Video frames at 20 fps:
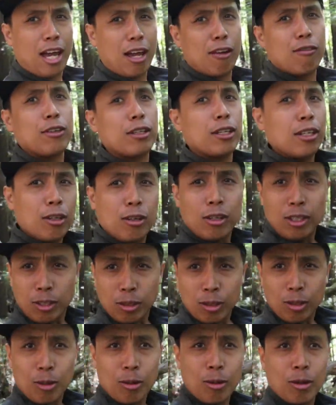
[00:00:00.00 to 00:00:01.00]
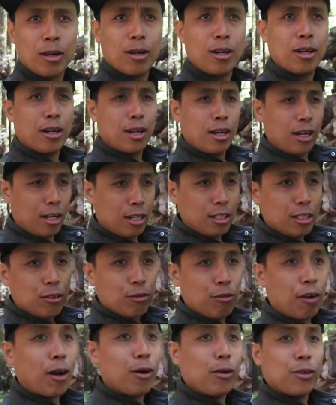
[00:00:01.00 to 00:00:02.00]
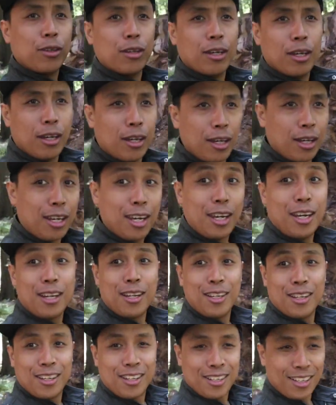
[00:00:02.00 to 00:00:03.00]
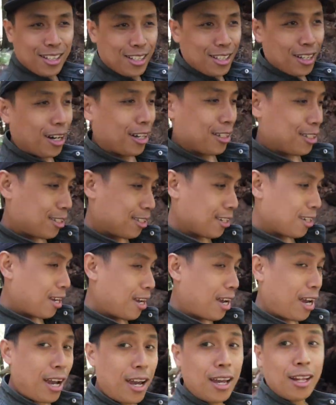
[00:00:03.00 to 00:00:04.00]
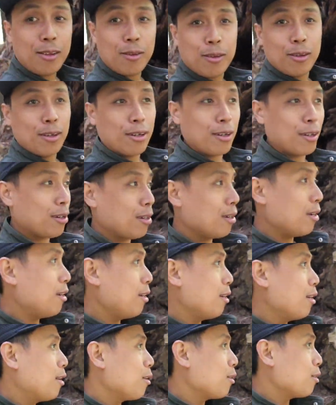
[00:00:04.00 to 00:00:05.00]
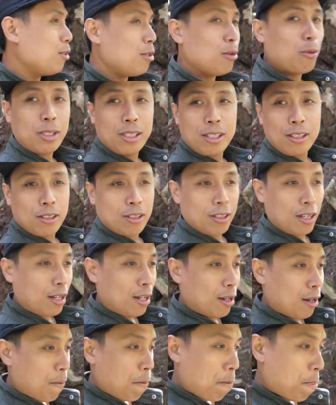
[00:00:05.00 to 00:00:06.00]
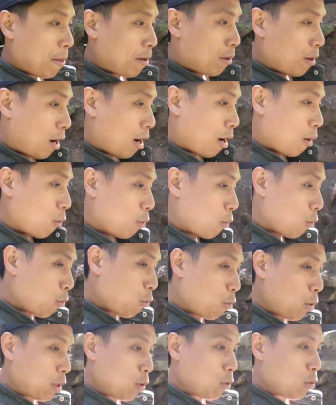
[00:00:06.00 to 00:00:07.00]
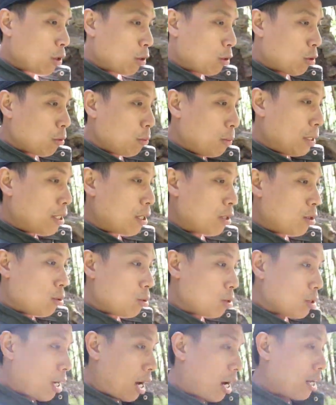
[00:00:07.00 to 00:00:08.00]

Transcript: everything you need to know is found in the charts. And you know what's interesting? What could be the news